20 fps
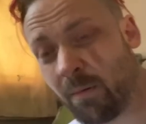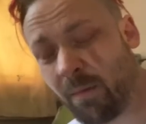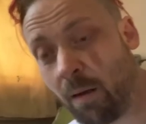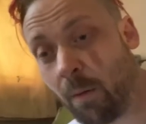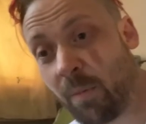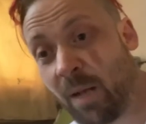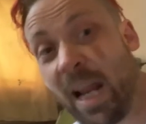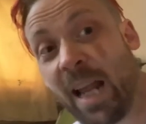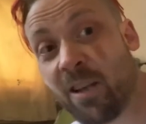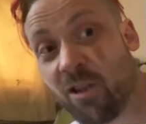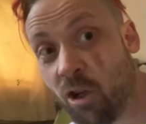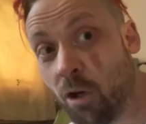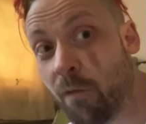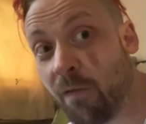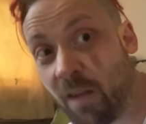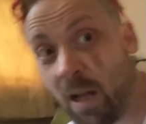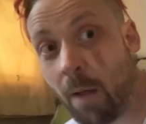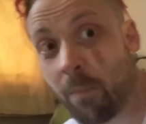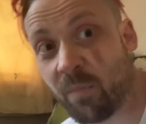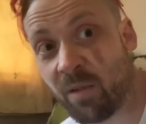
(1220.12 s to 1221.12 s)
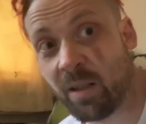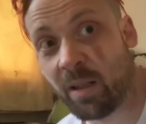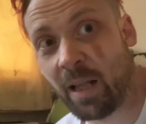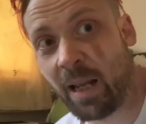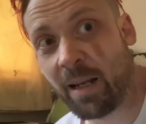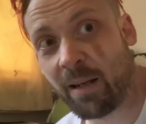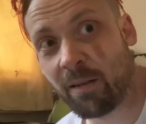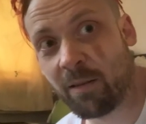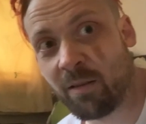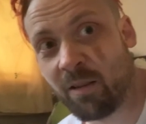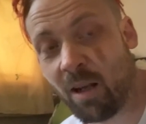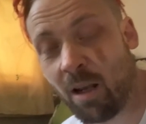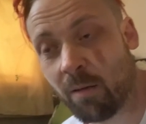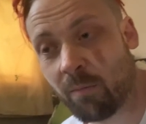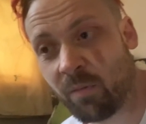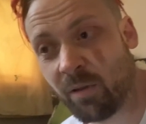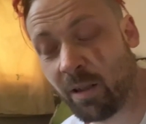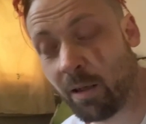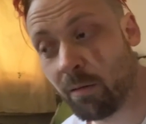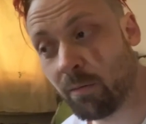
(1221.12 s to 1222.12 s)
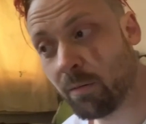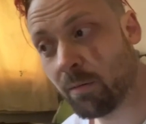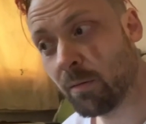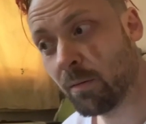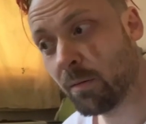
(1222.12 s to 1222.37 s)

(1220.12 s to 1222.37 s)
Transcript: I'm glad you've come to that term, you know.